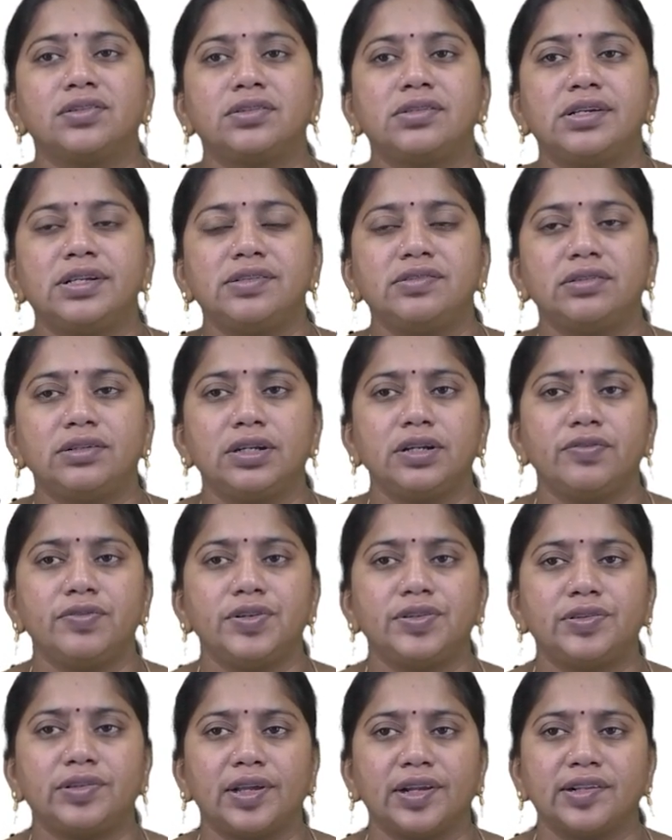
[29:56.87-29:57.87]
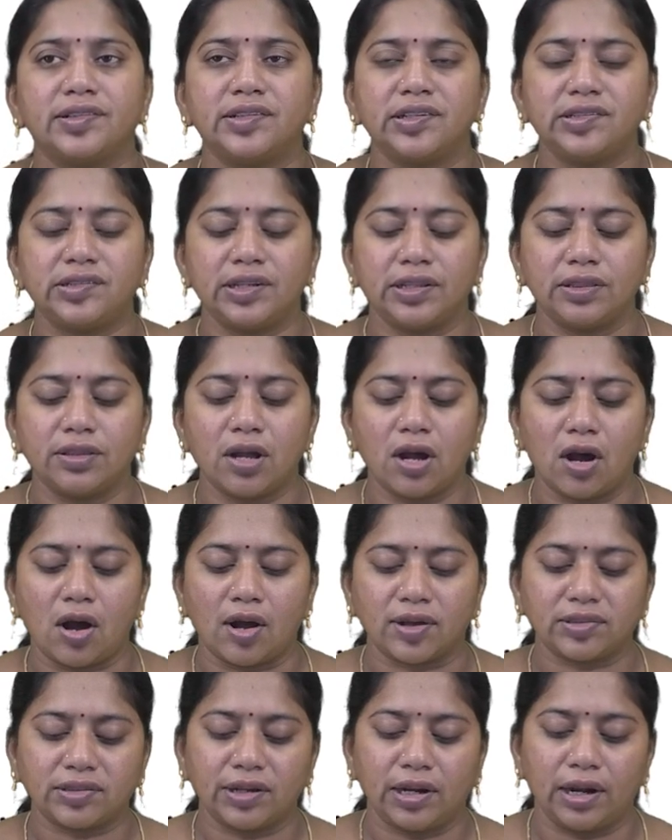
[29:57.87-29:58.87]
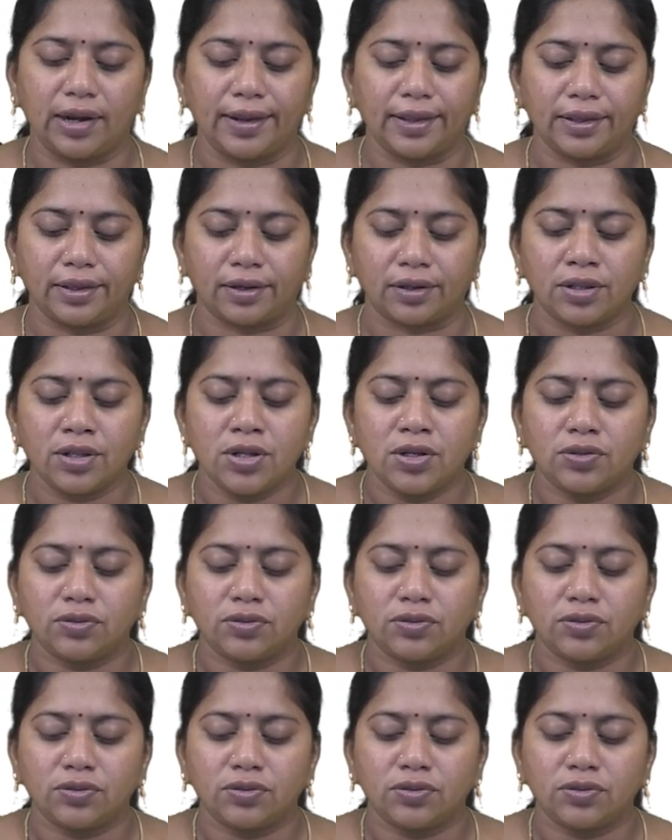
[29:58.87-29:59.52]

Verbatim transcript: density which exists in the oxide layer.